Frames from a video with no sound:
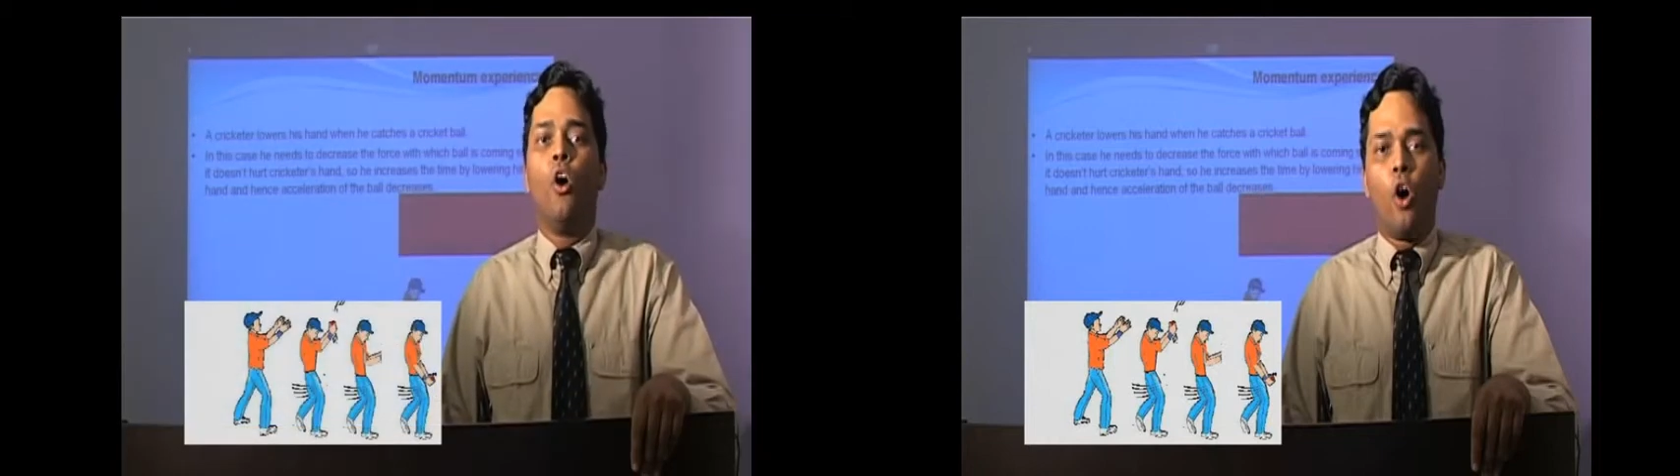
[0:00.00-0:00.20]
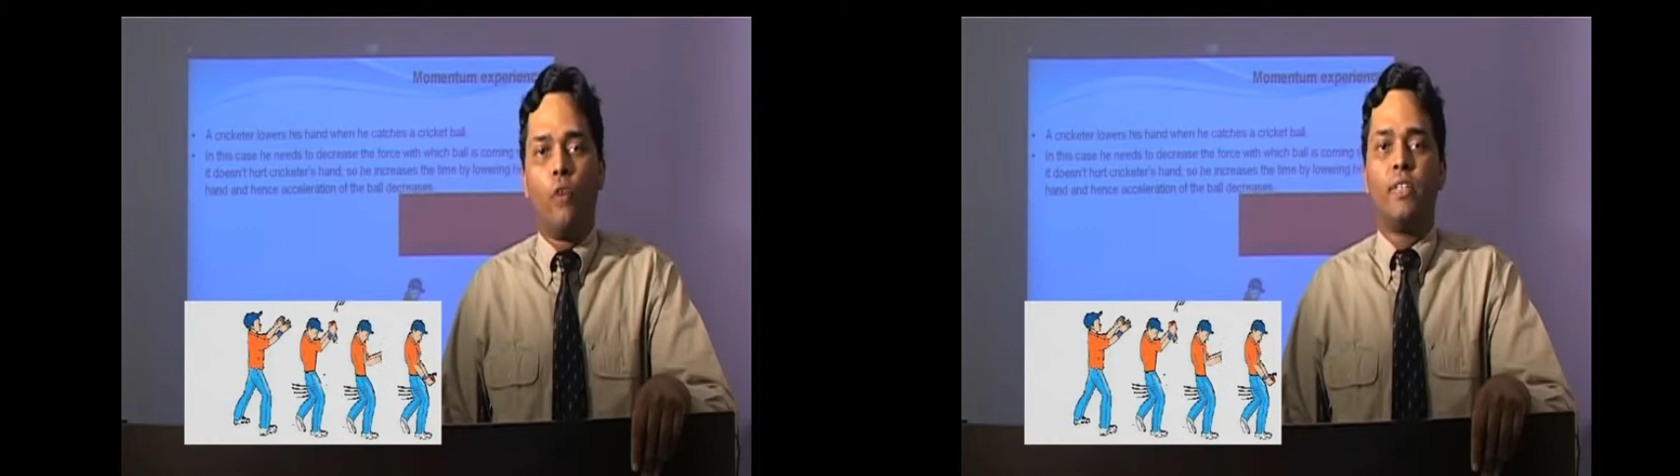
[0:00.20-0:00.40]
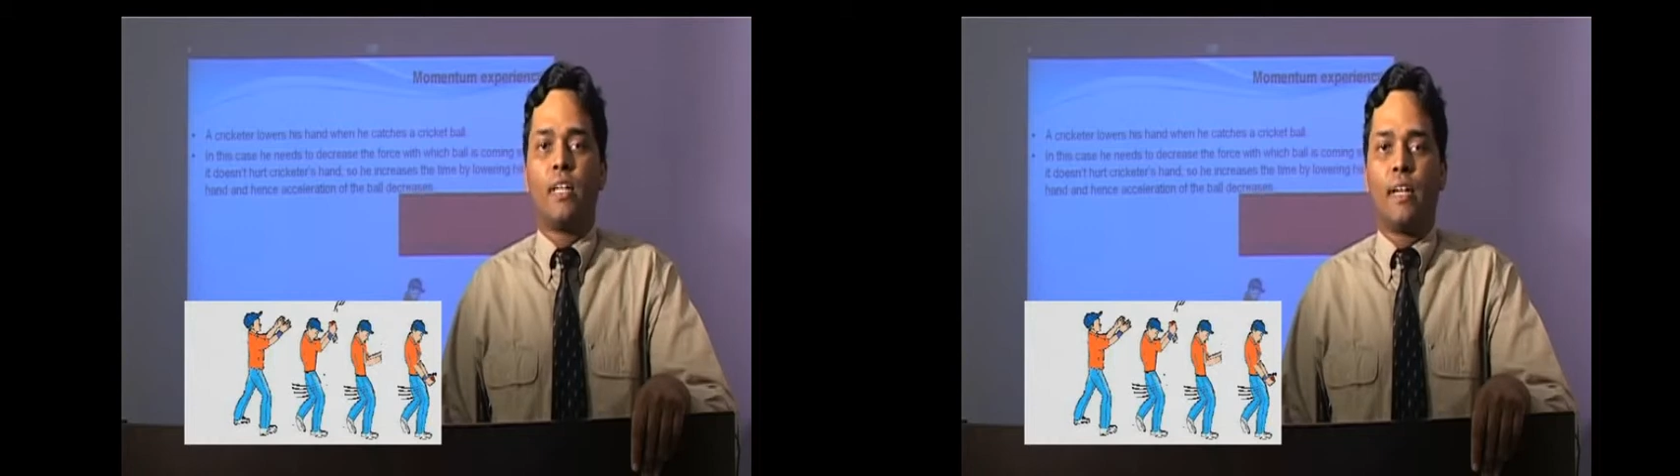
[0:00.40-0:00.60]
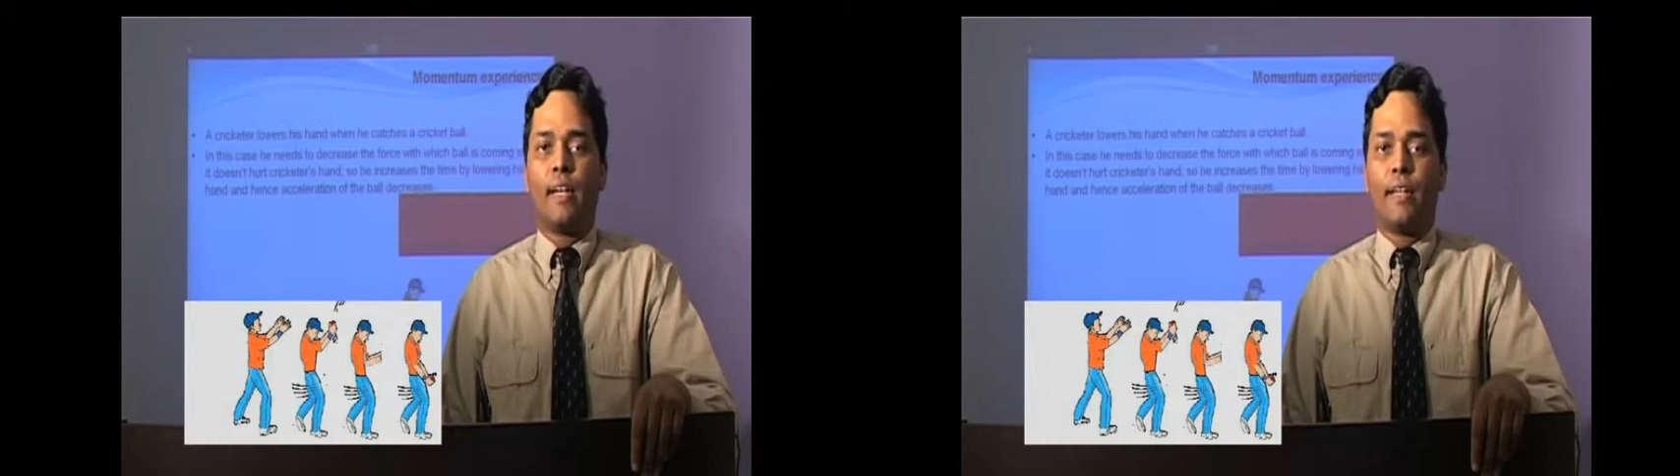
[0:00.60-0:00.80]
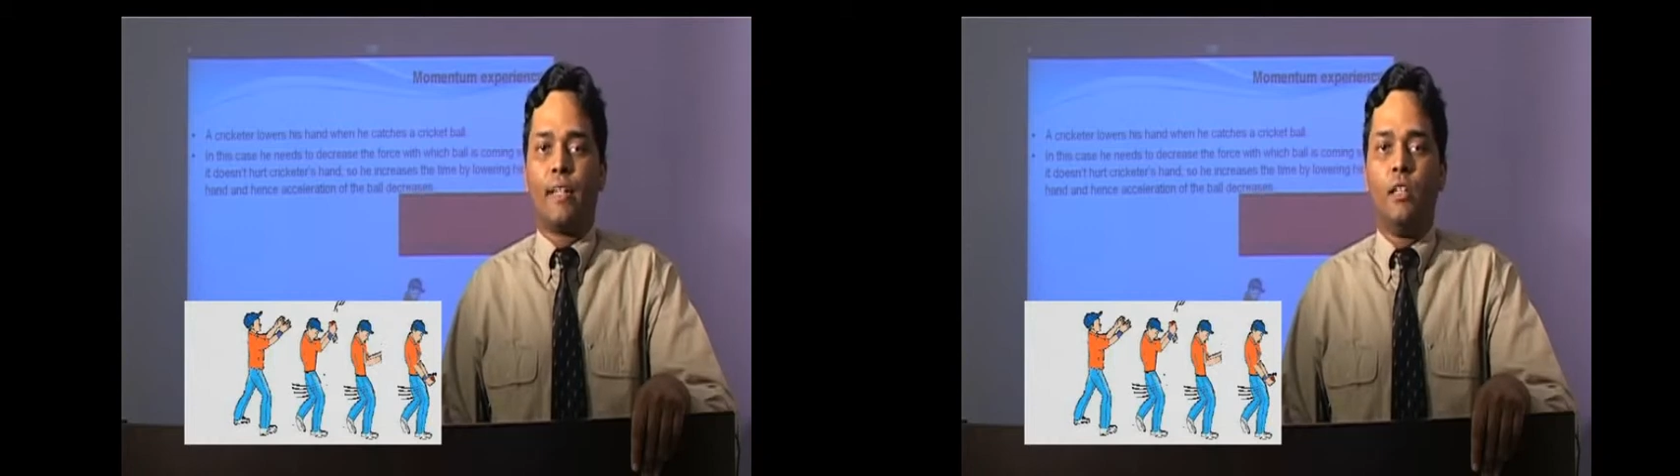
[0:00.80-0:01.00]
of the
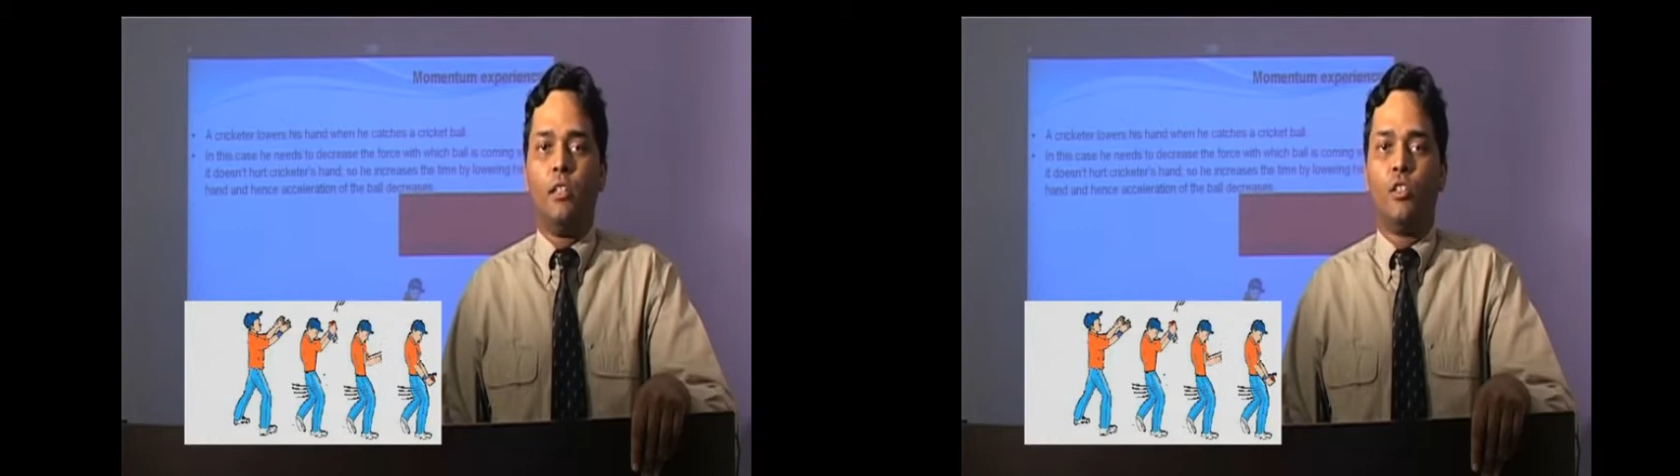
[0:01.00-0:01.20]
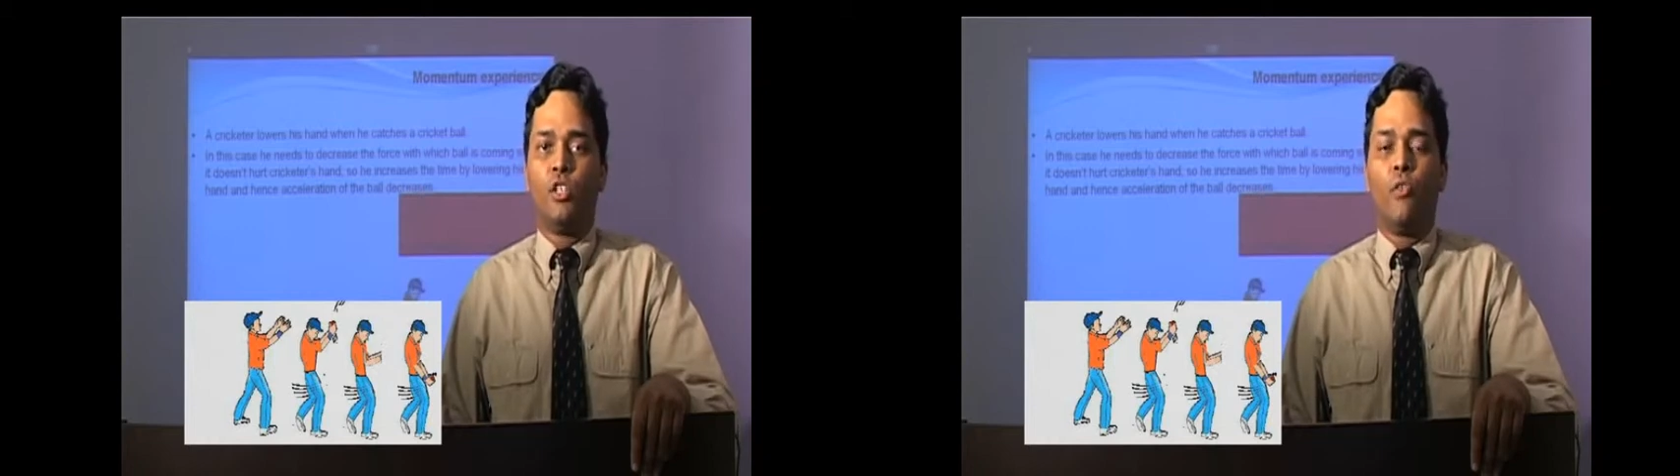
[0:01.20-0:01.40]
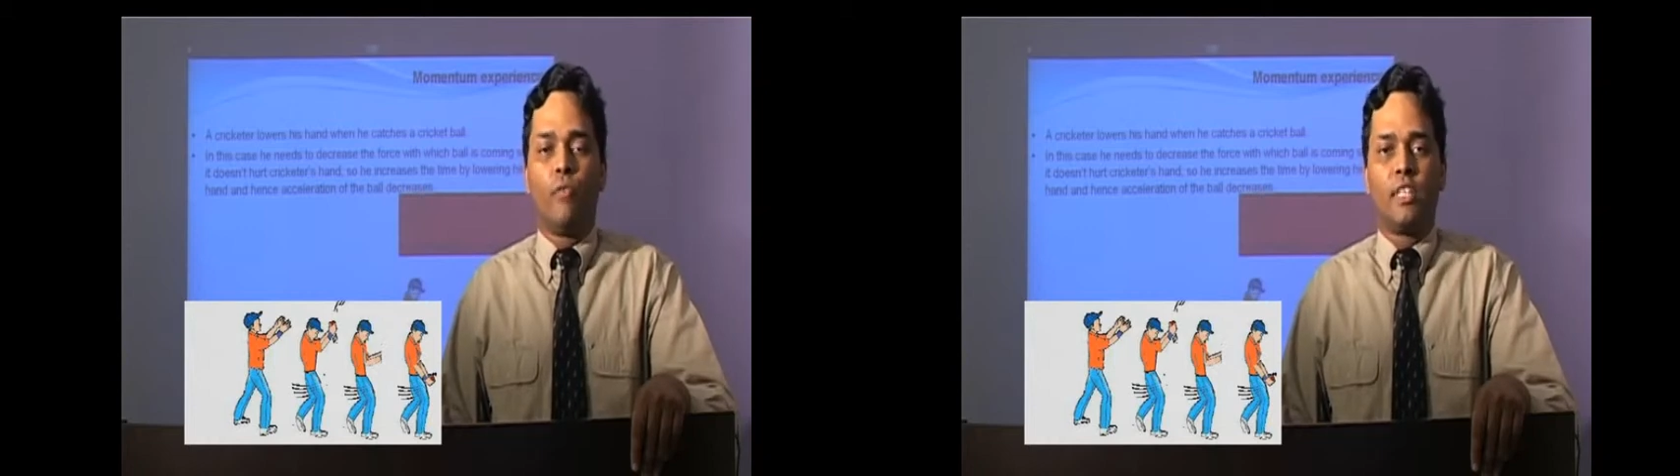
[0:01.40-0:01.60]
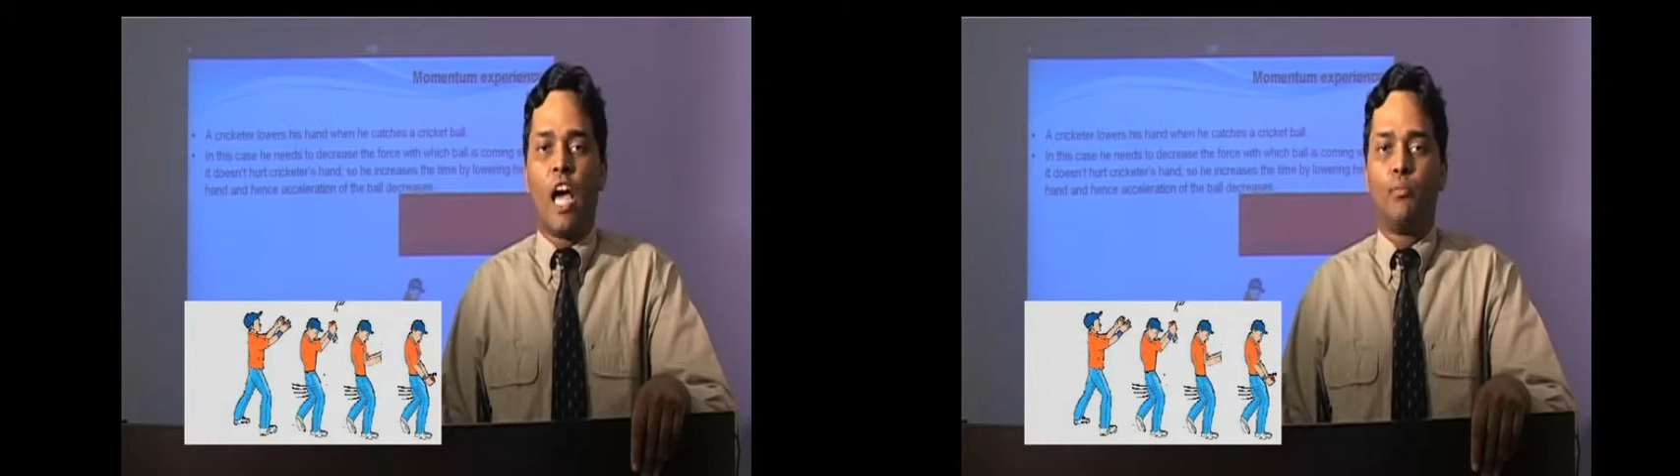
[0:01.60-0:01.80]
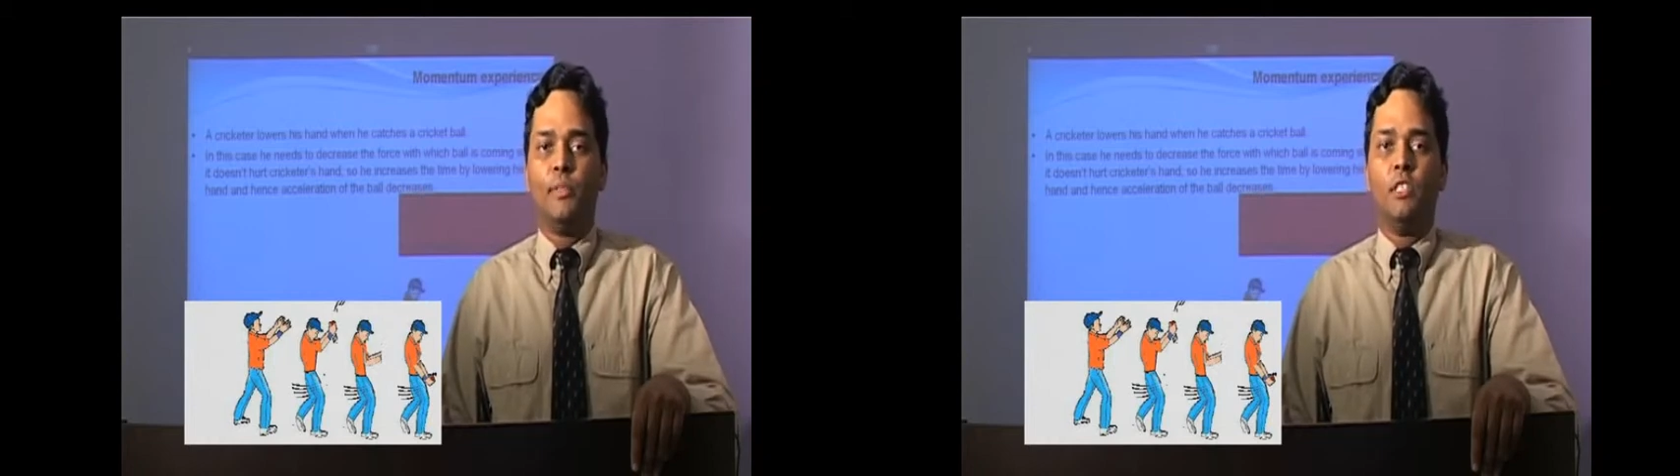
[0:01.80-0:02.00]
cricketer, what
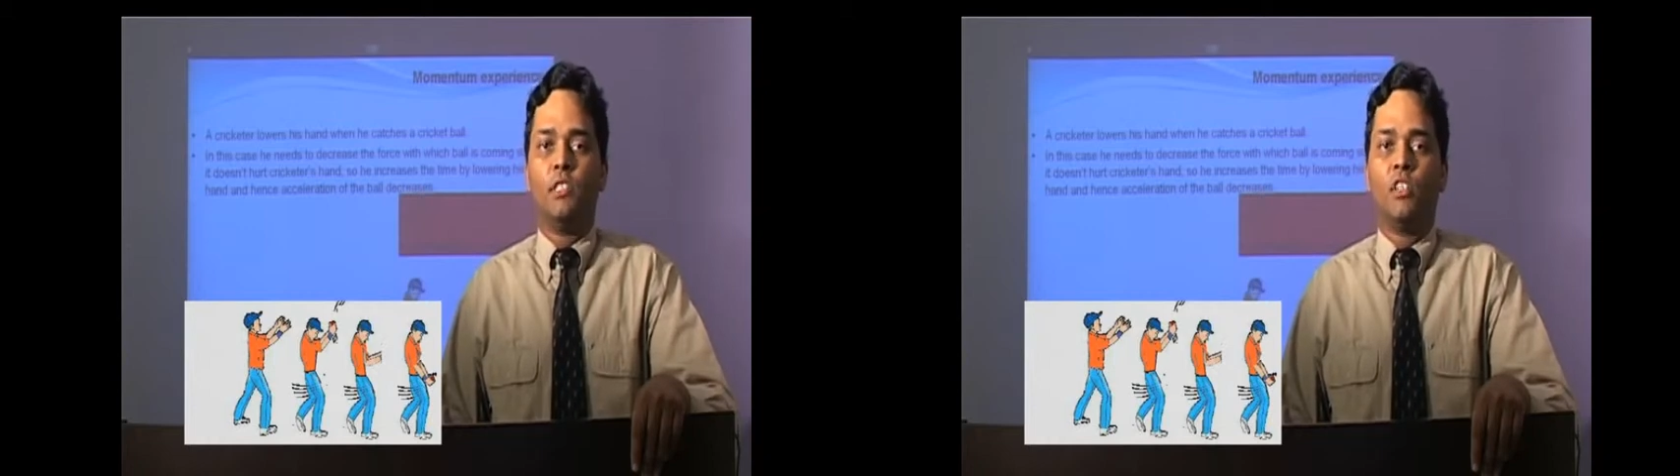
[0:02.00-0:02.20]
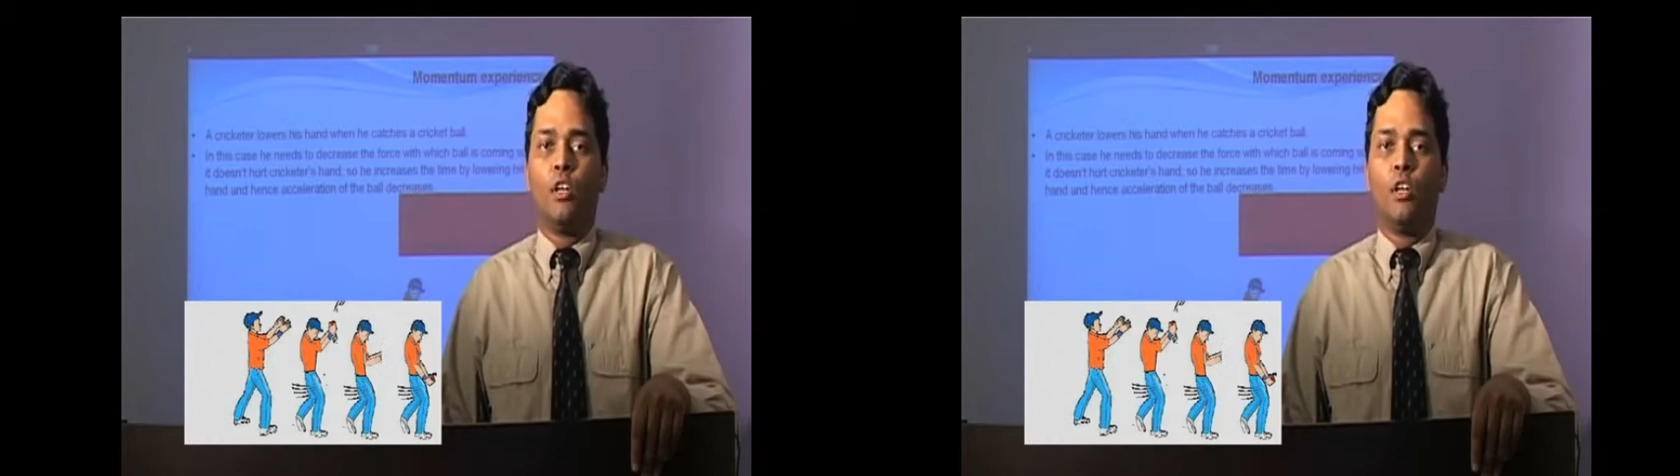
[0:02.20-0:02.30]
happens?